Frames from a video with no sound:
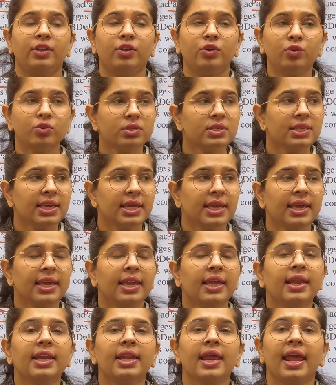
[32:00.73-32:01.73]
you
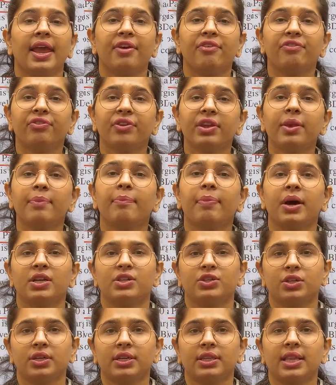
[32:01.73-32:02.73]
see, in every
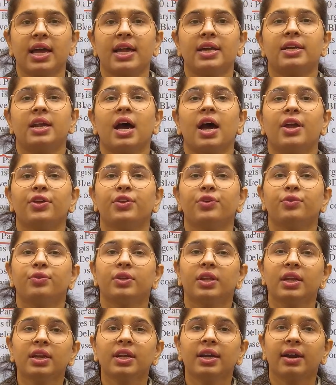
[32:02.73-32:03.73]
budget that our
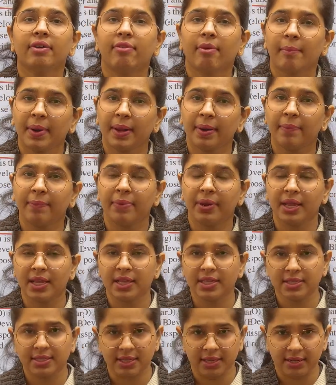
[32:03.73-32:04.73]
union government
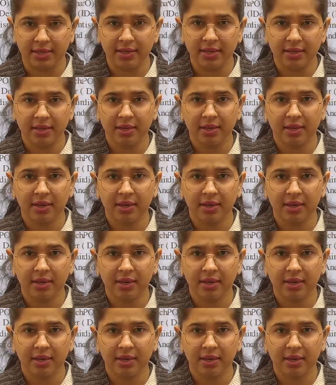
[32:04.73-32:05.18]
brings in,